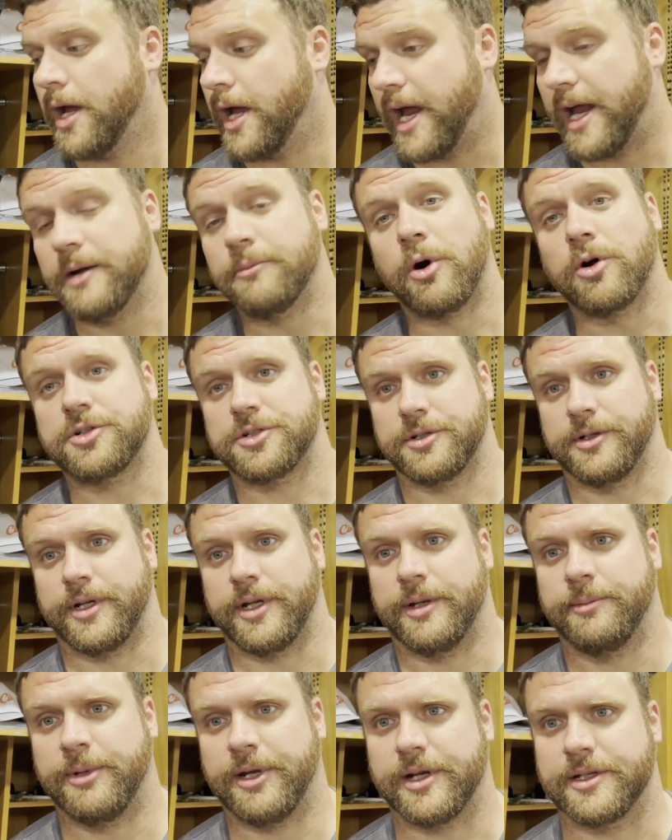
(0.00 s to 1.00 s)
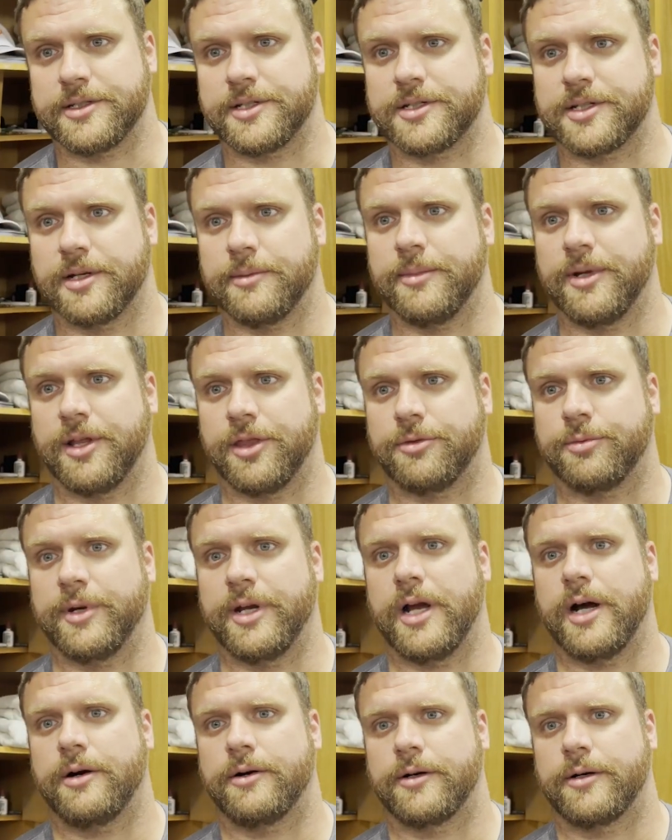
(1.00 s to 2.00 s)
and emotionally, because it's going to be a
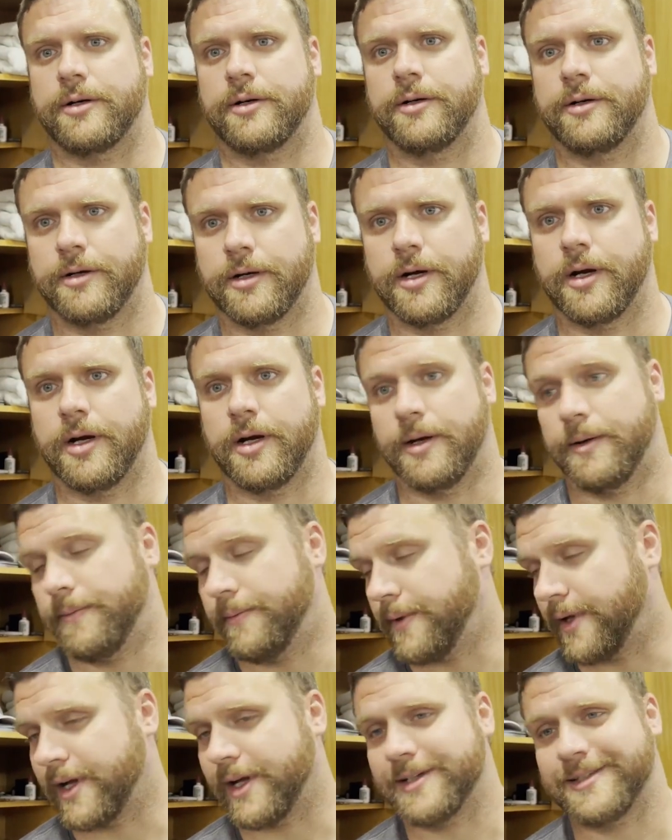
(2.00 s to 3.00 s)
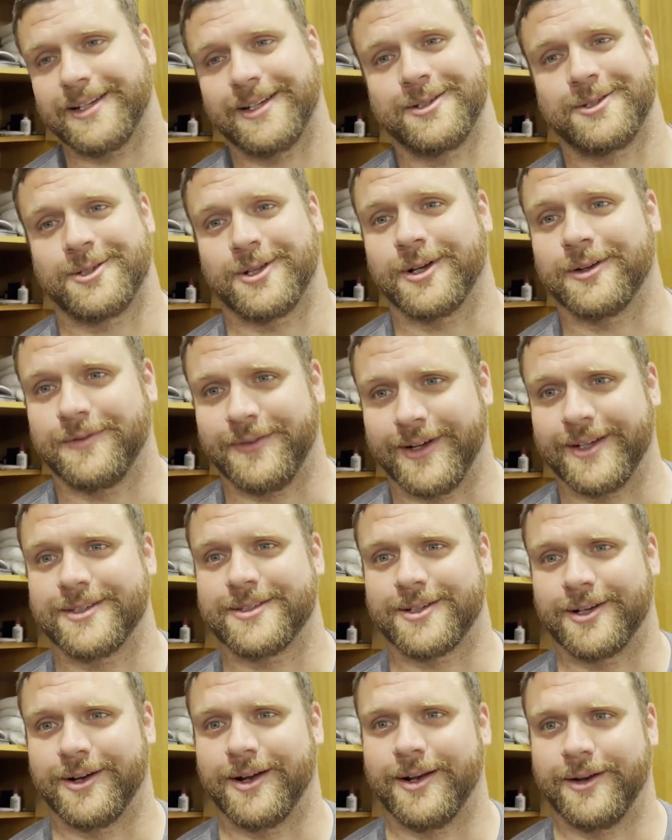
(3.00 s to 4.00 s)
three-hour, like I said, slugfest.
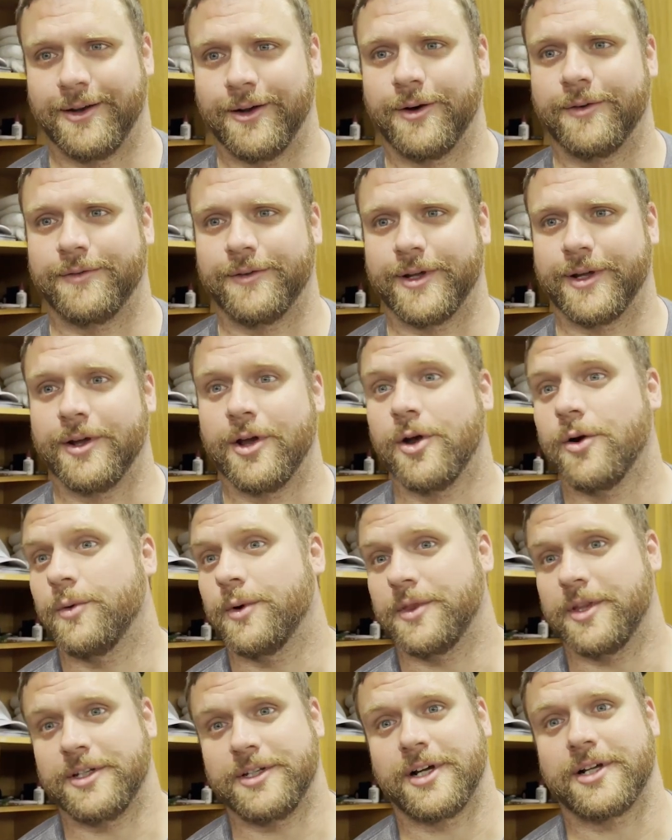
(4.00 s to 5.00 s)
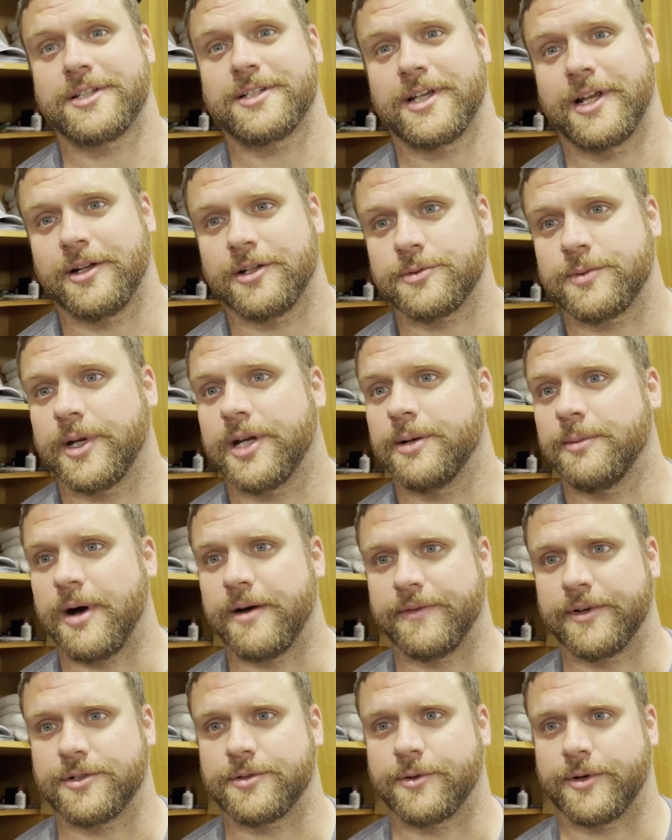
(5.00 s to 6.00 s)
So, and hopefully when the dust settles, we come
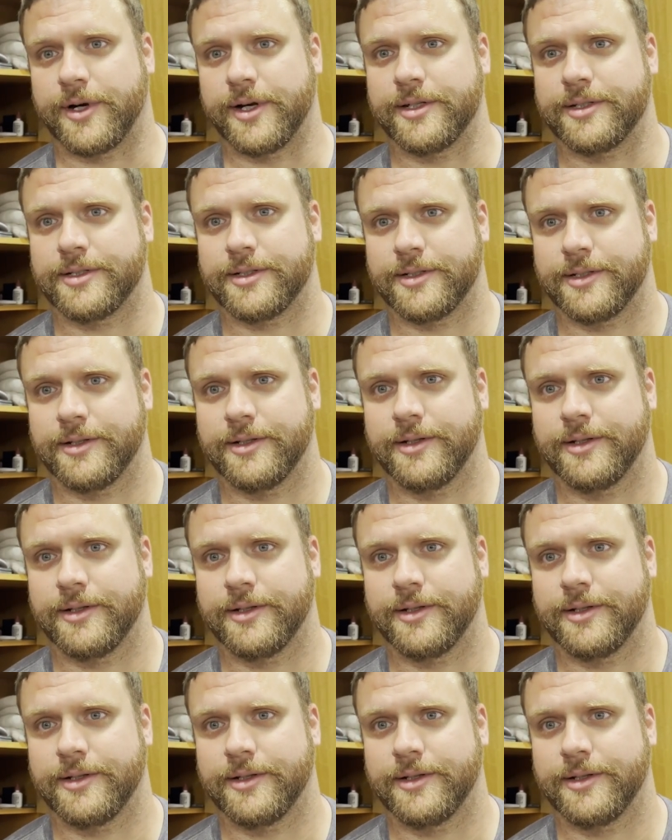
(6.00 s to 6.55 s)
out victorious.